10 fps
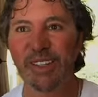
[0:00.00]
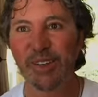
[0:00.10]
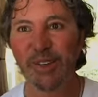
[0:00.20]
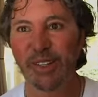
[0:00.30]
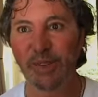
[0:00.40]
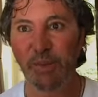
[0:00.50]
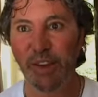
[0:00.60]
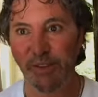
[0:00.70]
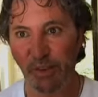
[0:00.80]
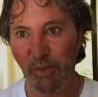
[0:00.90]
So
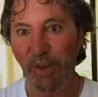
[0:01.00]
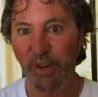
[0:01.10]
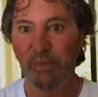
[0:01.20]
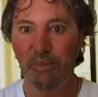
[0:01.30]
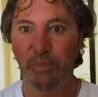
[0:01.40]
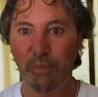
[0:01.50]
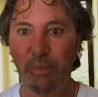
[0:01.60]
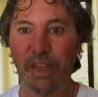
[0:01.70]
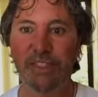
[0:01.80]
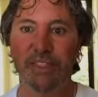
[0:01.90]
we have a real
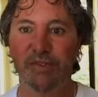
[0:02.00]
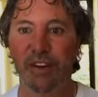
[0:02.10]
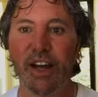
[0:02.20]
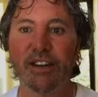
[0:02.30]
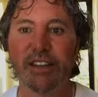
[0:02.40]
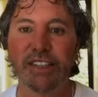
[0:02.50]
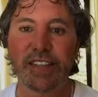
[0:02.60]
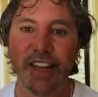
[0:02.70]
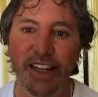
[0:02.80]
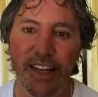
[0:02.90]
basis for
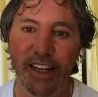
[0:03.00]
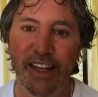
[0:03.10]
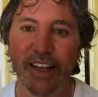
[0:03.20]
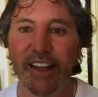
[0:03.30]
understanding,